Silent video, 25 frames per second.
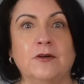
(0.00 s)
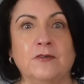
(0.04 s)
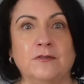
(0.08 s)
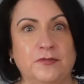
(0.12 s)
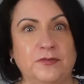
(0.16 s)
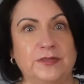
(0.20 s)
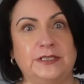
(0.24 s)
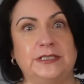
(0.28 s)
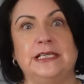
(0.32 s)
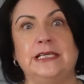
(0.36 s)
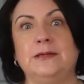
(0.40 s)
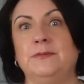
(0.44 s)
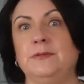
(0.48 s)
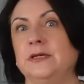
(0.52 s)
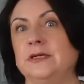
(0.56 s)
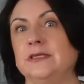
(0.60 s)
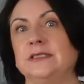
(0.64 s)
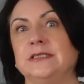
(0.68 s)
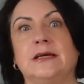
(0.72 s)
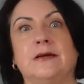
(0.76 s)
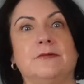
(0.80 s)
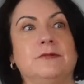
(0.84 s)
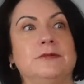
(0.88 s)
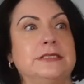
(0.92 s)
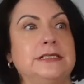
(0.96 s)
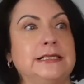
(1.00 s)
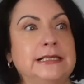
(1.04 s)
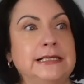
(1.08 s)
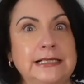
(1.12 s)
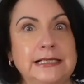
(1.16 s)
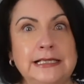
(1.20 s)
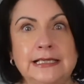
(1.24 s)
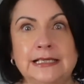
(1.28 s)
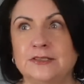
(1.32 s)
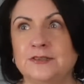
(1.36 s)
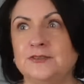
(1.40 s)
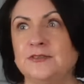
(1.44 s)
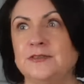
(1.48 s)
obviously, because that was
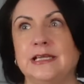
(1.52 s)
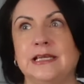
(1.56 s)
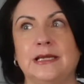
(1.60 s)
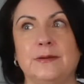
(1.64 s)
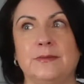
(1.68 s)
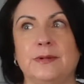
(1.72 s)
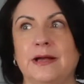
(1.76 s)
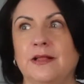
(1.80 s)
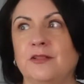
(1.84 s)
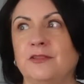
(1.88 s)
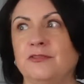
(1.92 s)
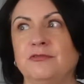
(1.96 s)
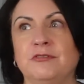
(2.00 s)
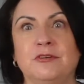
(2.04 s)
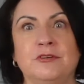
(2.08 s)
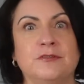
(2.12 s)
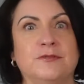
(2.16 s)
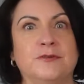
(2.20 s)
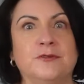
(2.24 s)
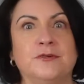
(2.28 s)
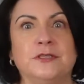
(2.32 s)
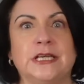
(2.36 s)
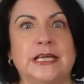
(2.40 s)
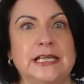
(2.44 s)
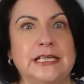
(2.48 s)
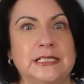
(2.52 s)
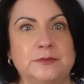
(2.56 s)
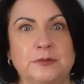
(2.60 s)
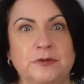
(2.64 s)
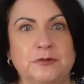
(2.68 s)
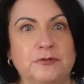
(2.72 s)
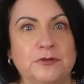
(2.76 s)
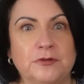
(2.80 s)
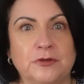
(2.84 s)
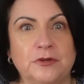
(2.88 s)
literally about 3 or 4 days before